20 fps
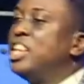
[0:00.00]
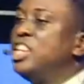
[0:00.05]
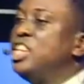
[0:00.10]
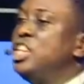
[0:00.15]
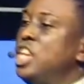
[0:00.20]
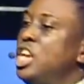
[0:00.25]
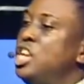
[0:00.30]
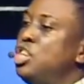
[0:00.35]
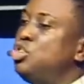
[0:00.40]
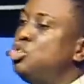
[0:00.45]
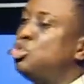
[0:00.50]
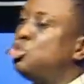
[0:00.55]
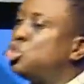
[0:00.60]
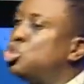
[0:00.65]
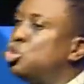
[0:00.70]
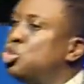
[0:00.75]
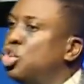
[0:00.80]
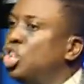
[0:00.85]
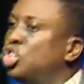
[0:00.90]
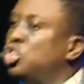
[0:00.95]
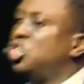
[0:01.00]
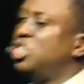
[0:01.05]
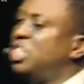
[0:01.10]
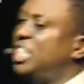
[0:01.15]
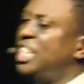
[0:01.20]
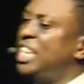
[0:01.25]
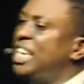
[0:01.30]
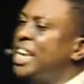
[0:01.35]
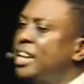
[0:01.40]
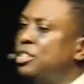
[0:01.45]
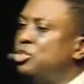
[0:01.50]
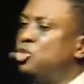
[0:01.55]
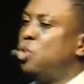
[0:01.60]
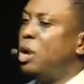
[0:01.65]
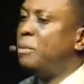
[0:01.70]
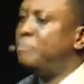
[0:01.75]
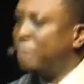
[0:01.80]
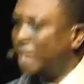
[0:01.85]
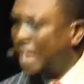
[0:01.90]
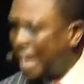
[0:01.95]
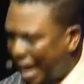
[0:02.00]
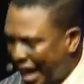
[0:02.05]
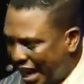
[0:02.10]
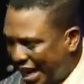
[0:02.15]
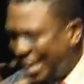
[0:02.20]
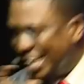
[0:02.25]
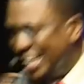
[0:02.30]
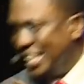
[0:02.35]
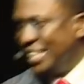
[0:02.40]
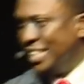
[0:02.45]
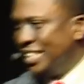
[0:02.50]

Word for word: need you to not just hear, to apply.